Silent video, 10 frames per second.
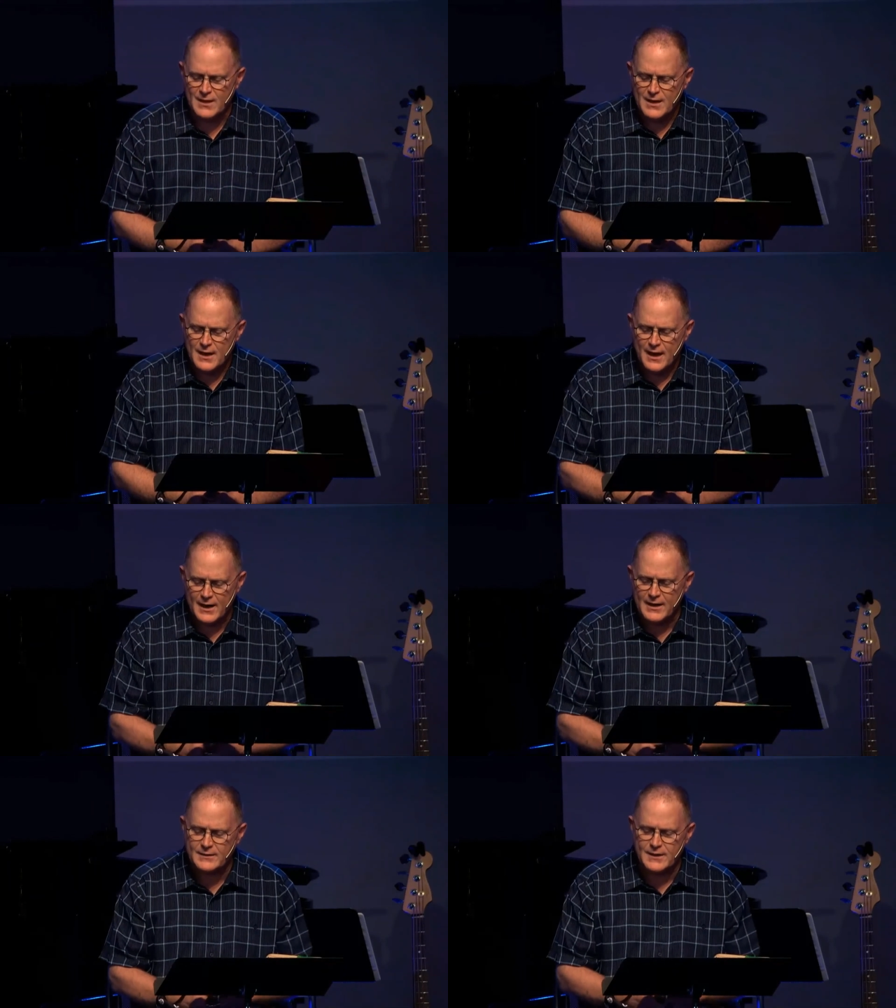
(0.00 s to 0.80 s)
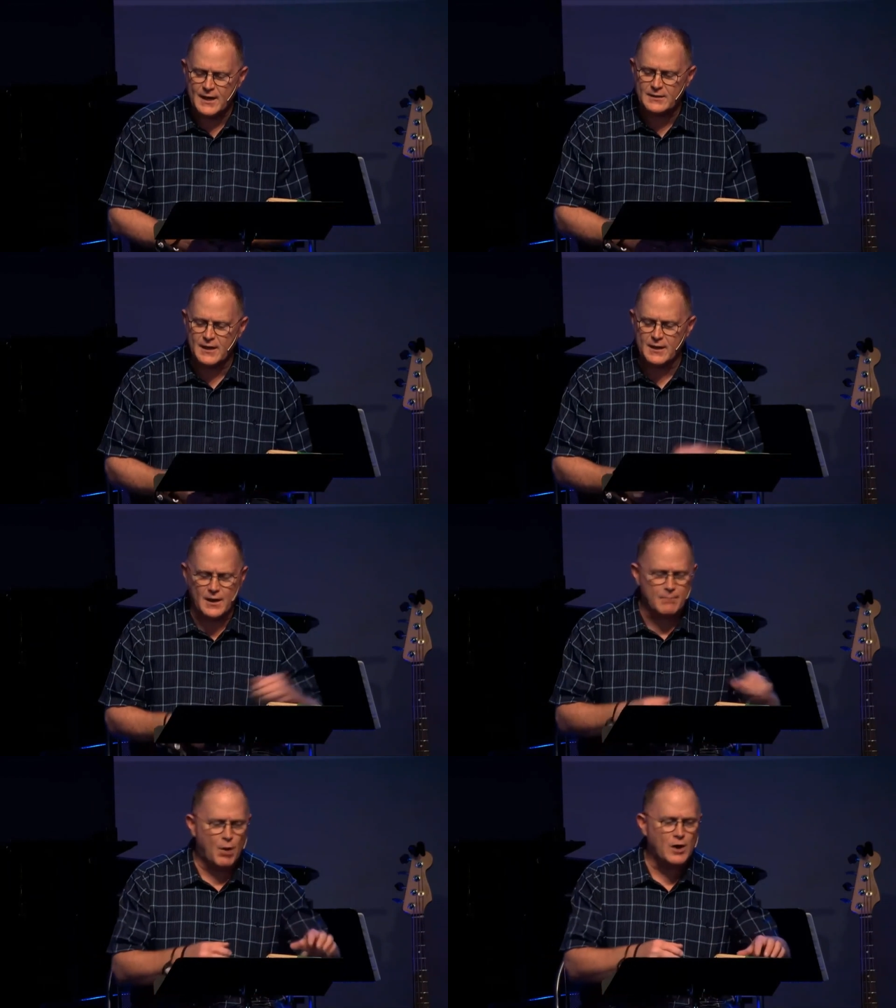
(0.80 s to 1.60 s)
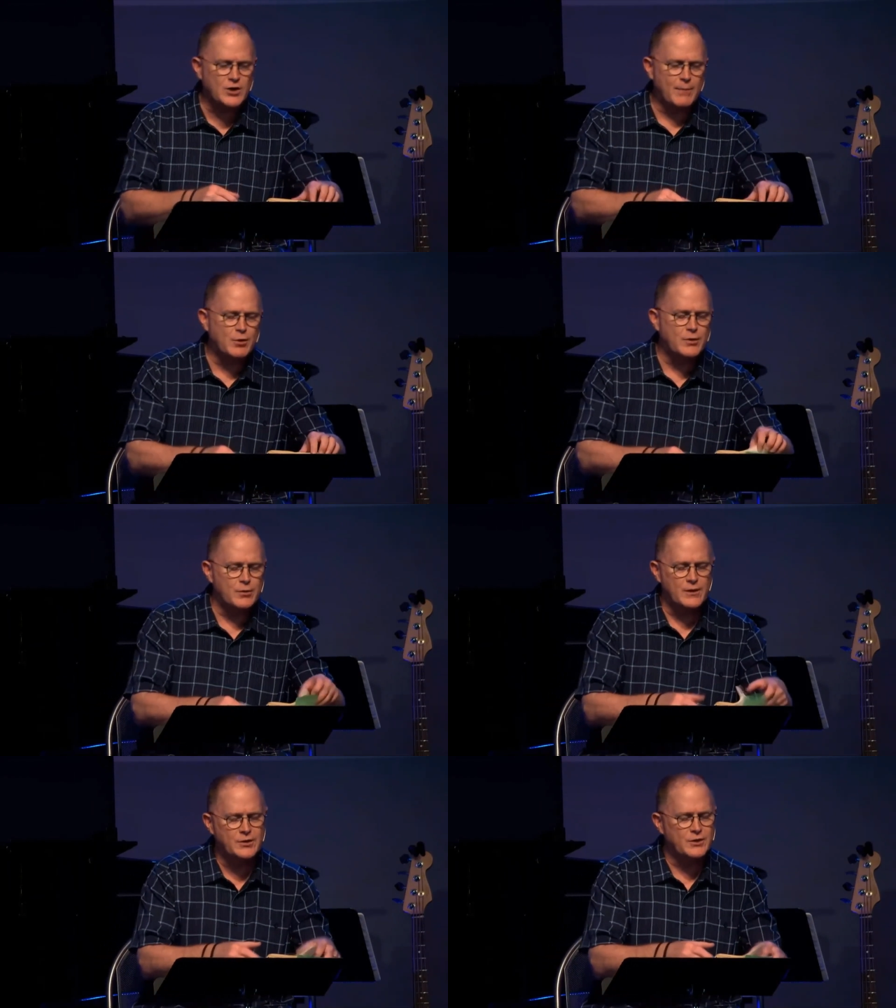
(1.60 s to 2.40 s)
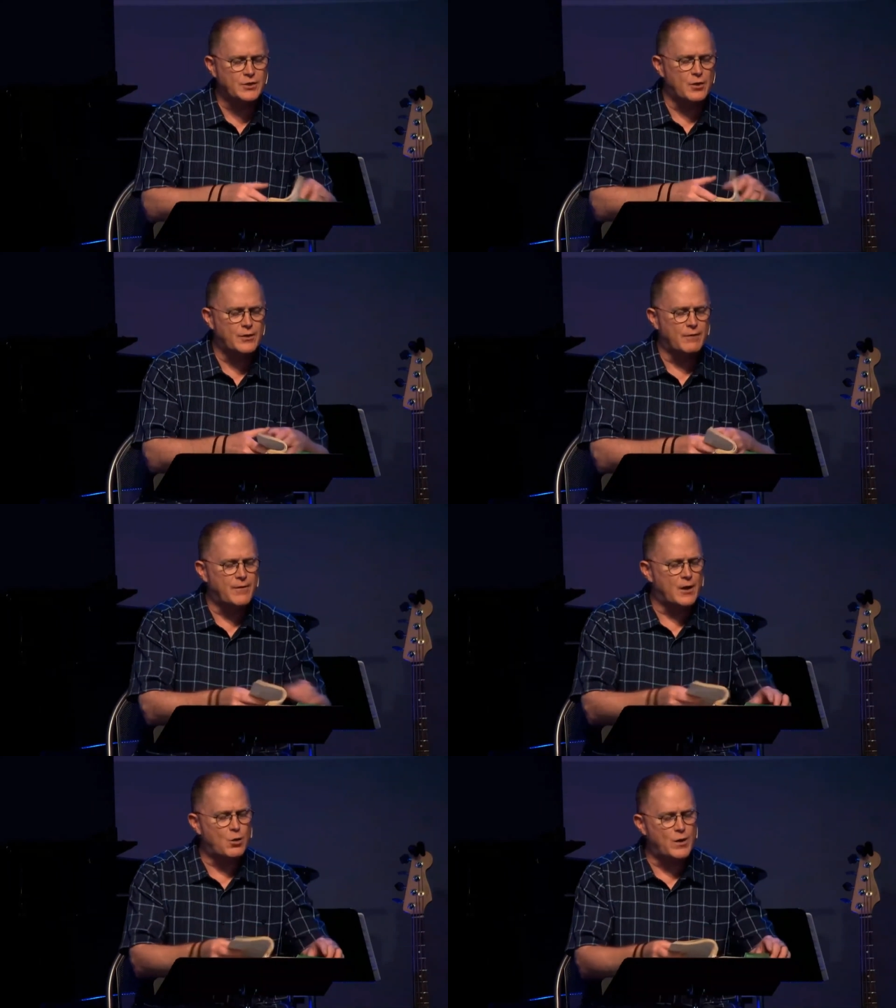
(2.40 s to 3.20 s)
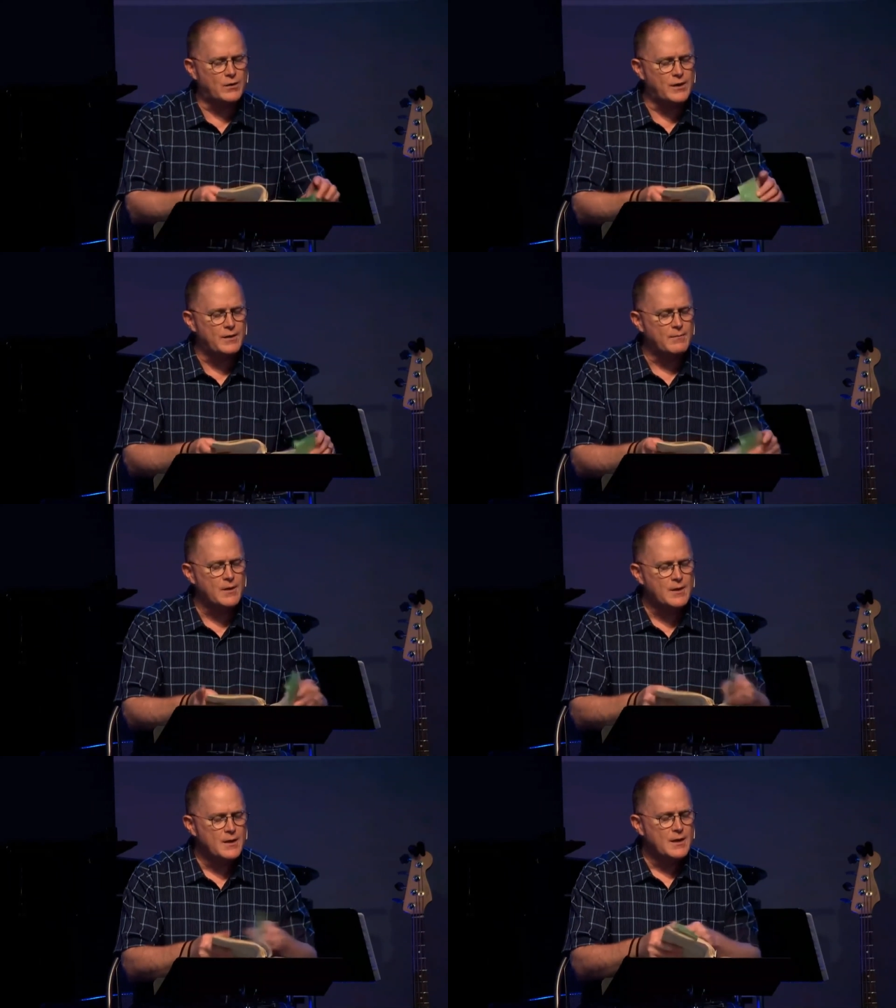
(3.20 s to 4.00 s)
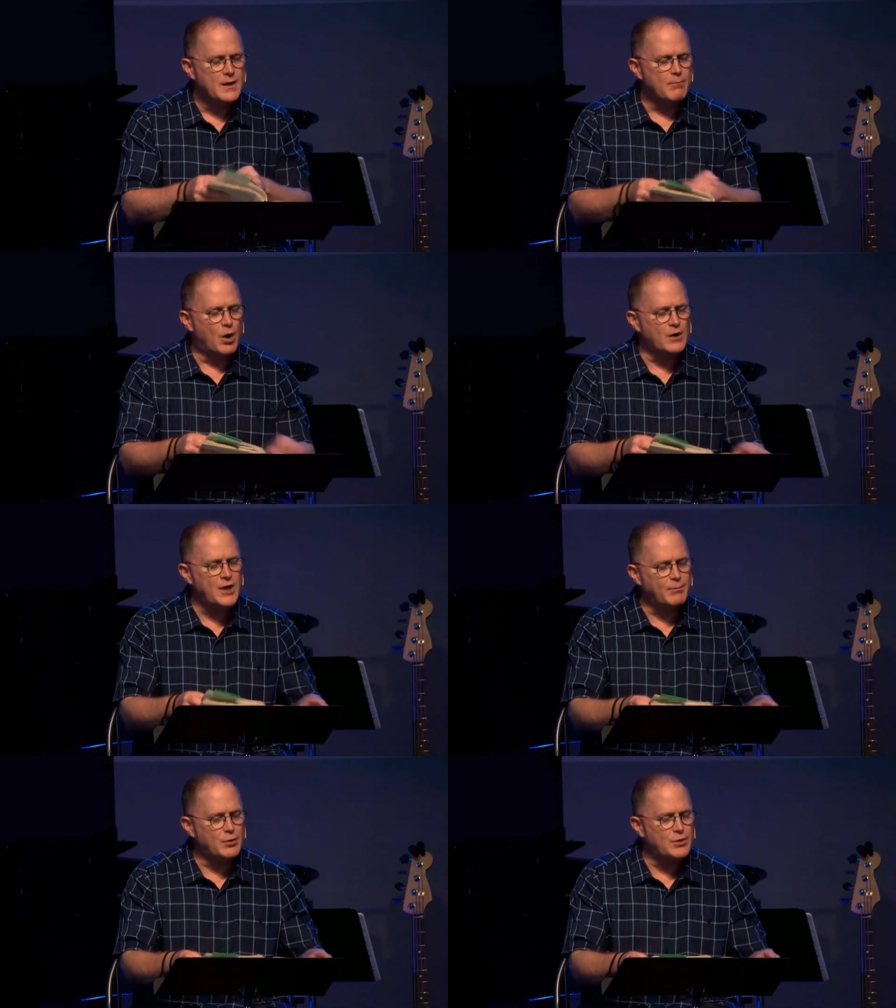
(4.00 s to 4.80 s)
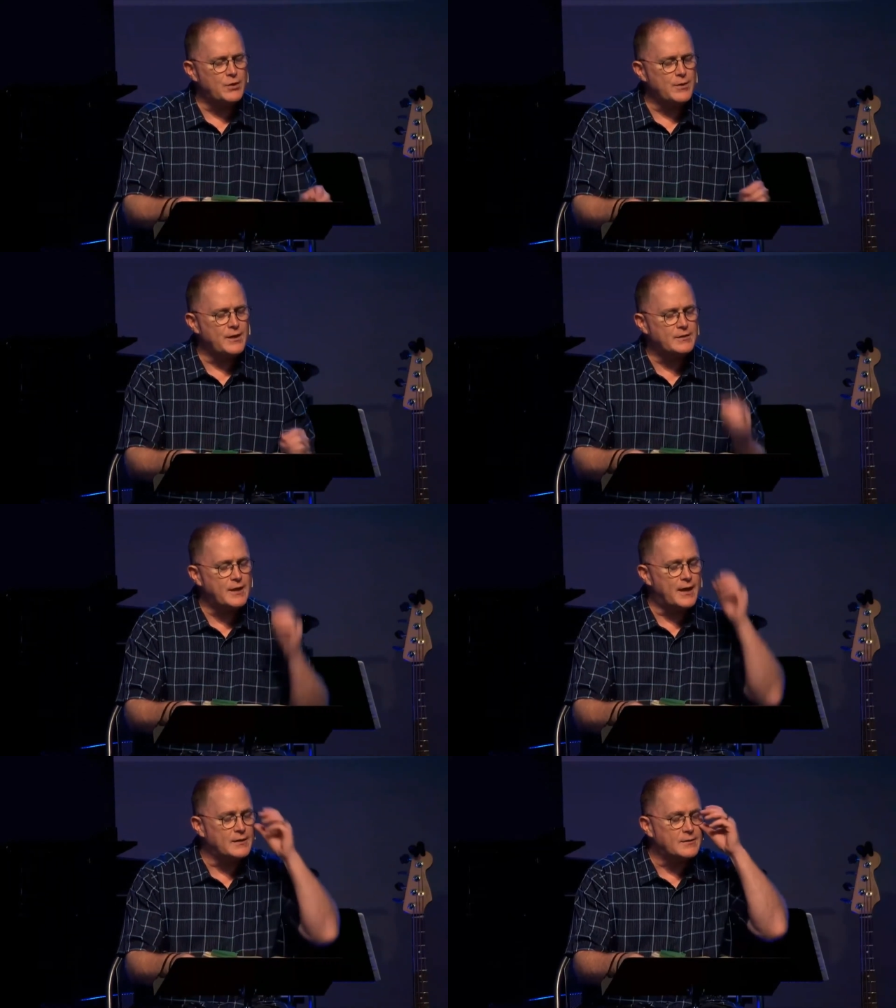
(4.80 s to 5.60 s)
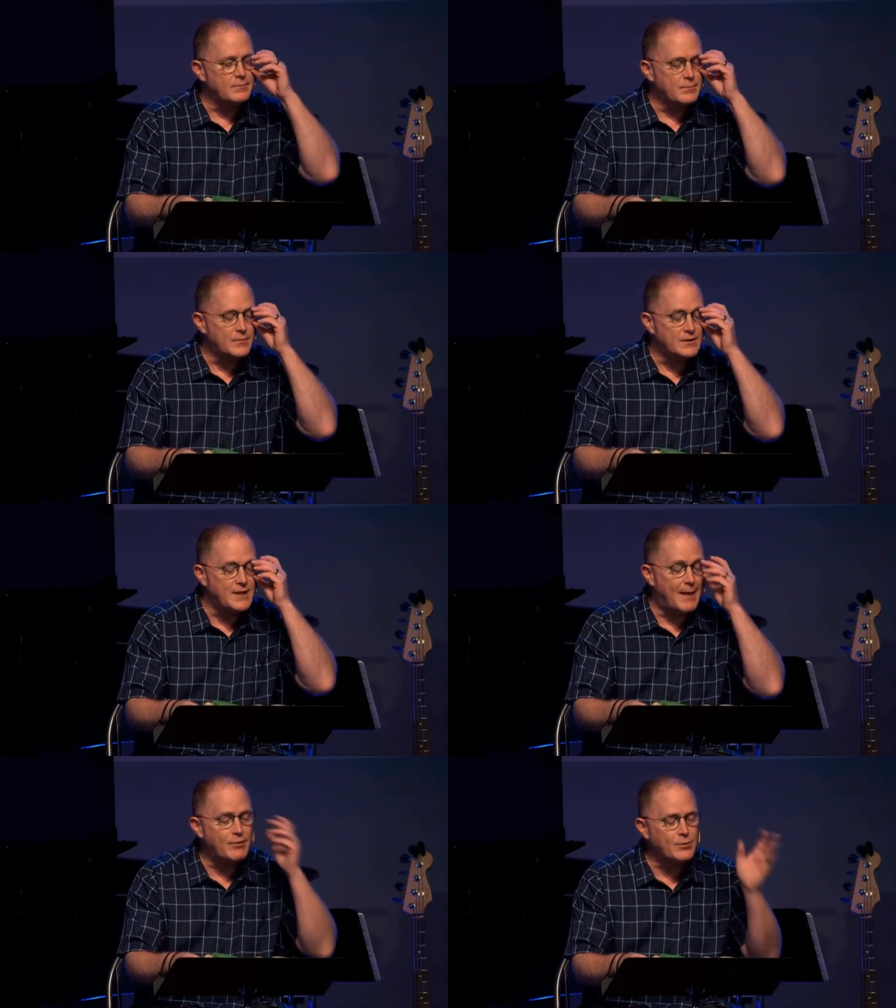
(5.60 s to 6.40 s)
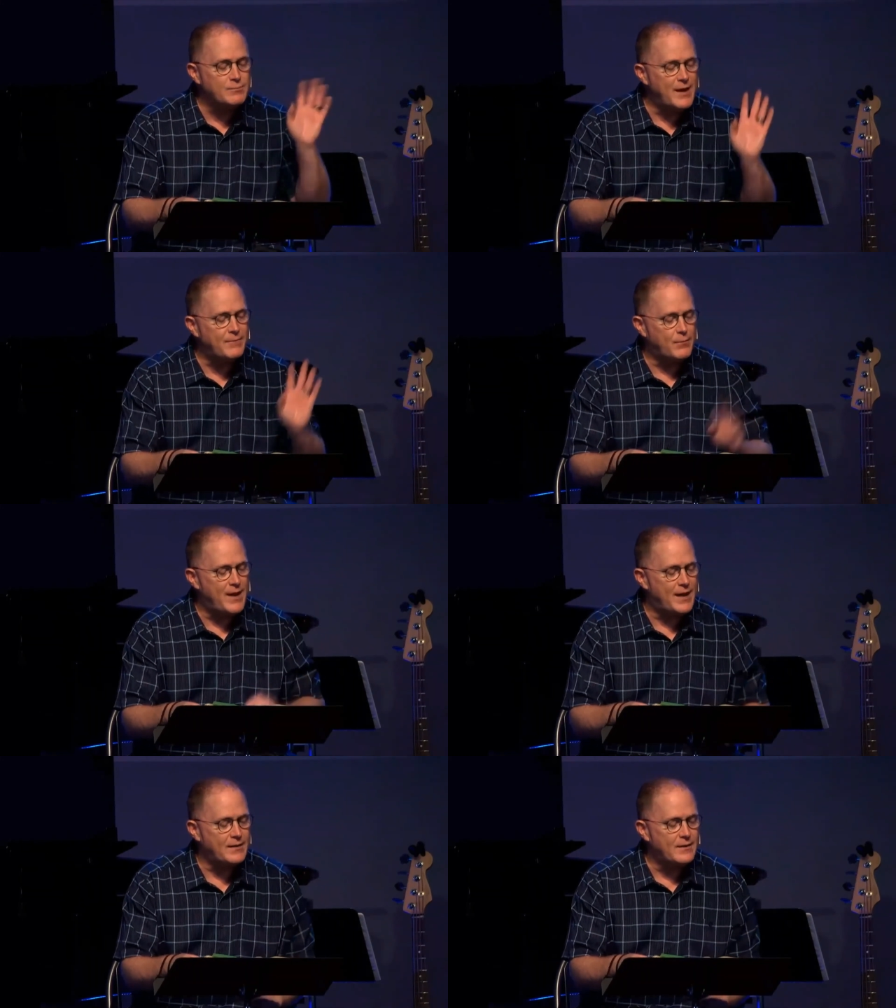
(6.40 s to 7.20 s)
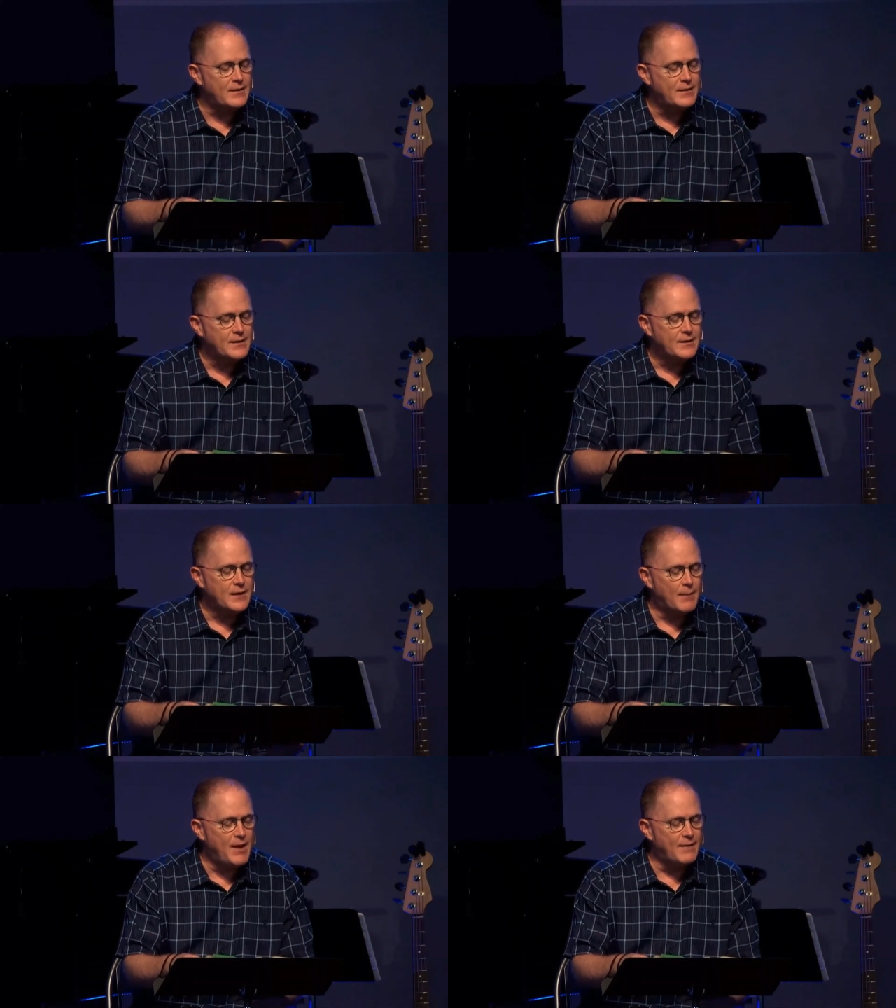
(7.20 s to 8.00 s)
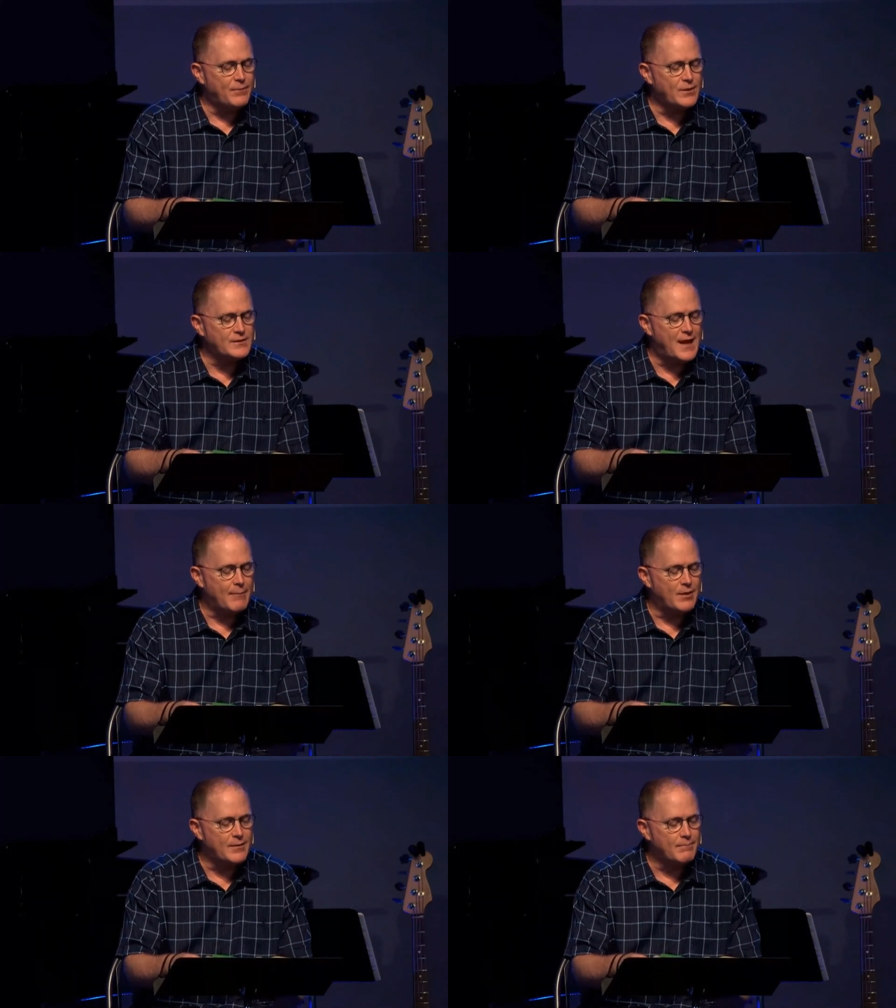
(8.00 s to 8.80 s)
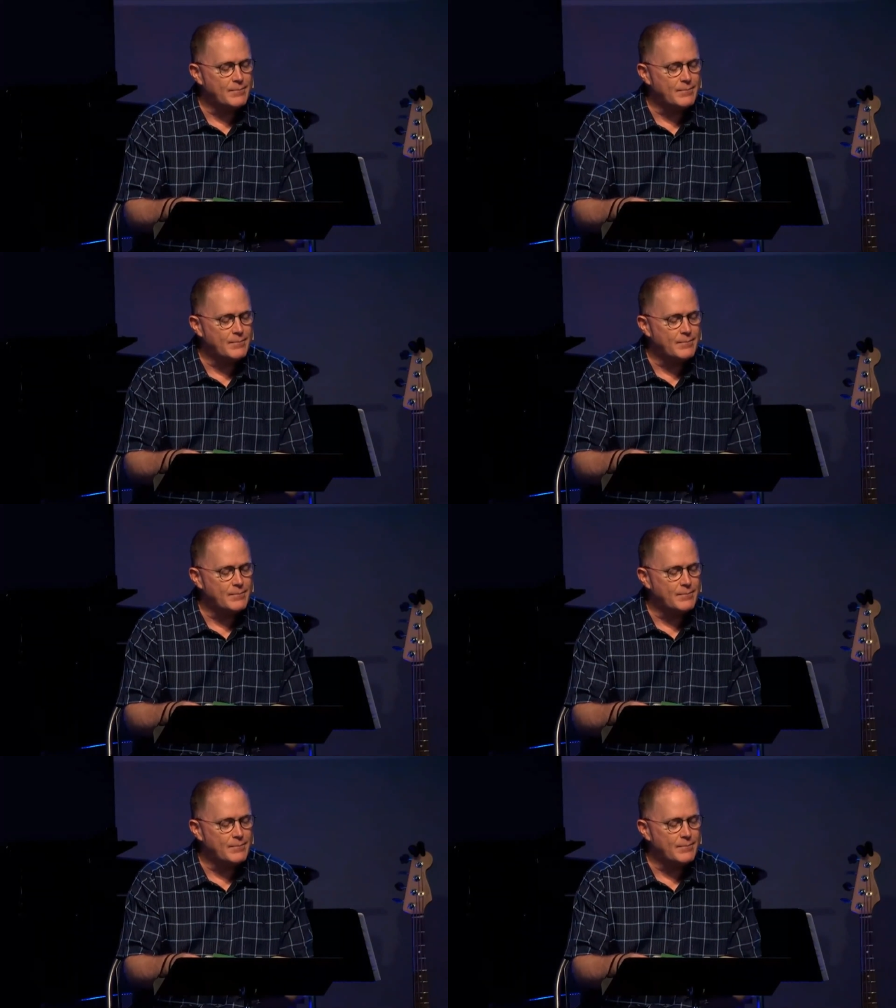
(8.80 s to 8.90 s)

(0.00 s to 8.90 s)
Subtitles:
And he says in Mark chapter 2, let's just turn there very quickly. In Mark chapter 2, he says, the Sabbath was made for man, not man for the Sabbath.